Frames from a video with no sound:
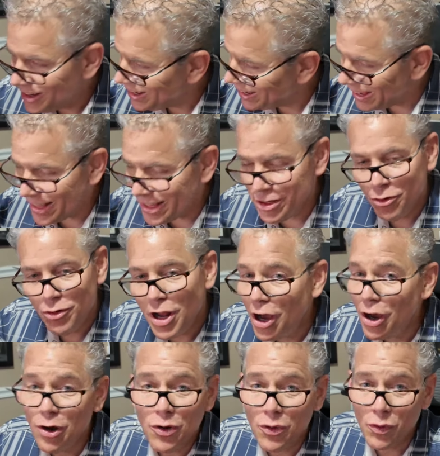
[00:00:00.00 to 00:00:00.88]
and you
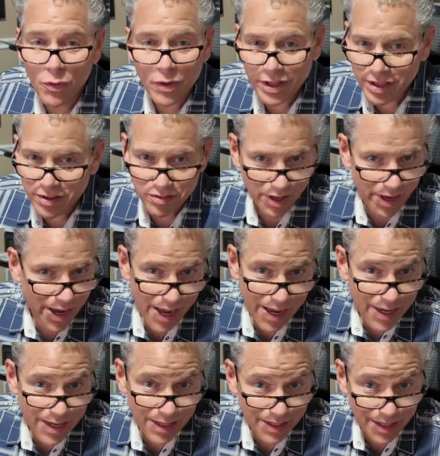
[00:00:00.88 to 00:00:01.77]
know when you say,
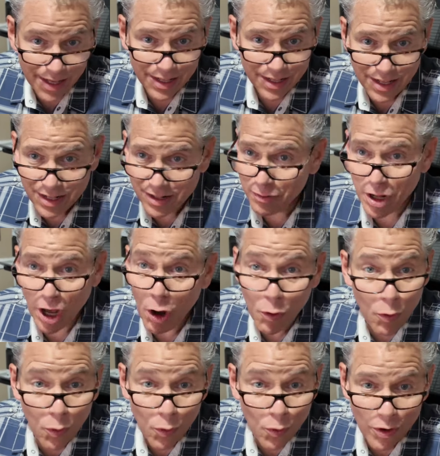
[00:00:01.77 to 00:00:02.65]
hey,
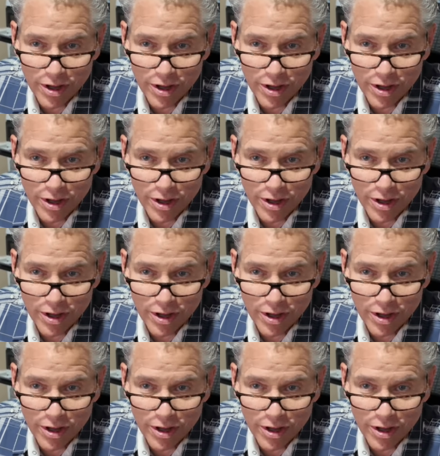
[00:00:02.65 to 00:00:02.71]
no.